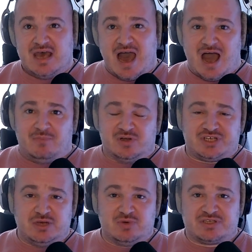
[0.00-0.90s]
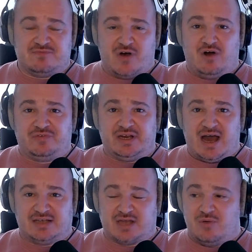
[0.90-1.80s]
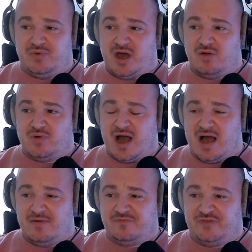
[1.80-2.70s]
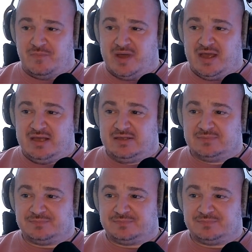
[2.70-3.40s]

How much he was involved in it, I don't know. For me,